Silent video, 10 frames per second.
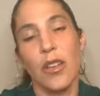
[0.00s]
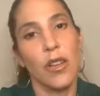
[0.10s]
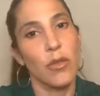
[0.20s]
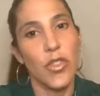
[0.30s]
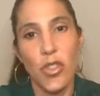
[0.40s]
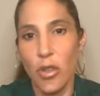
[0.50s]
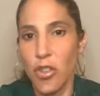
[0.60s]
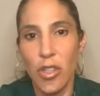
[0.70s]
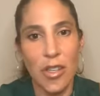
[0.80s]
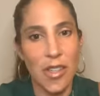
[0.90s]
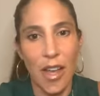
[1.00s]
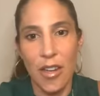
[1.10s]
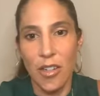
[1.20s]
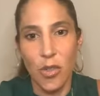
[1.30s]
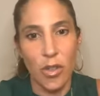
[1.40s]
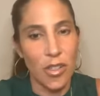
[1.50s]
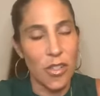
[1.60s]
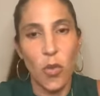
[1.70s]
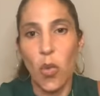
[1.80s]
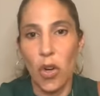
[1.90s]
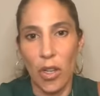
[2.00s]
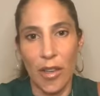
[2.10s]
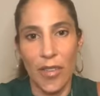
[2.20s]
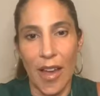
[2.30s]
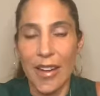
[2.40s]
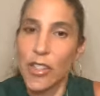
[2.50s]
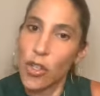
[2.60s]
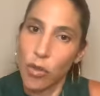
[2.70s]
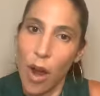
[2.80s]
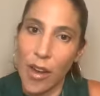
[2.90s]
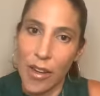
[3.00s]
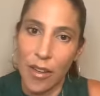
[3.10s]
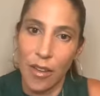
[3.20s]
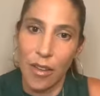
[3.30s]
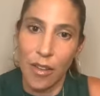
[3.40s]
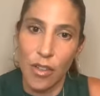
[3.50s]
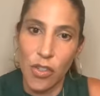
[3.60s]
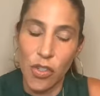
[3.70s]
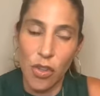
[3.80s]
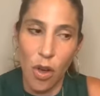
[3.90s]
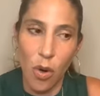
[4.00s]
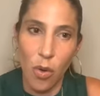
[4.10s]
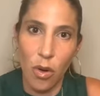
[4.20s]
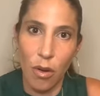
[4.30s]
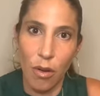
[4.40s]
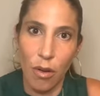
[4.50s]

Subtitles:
With social anxiety disorder, it doesn't work like that. It's chronic. So